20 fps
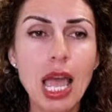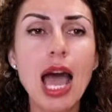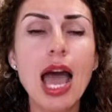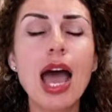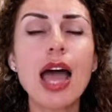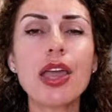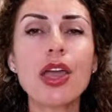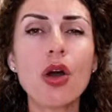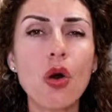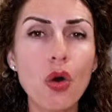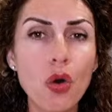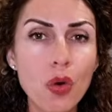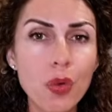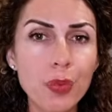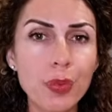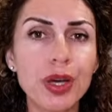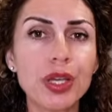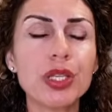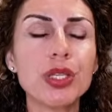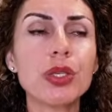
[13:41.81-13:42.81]
I hope
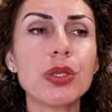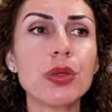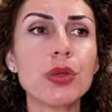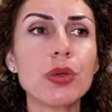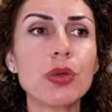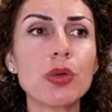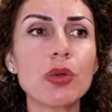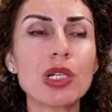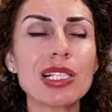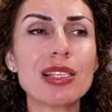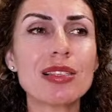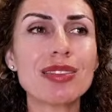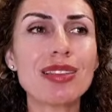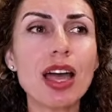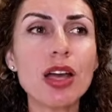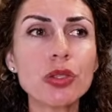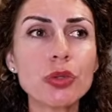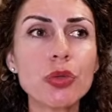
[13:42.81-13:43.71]
you start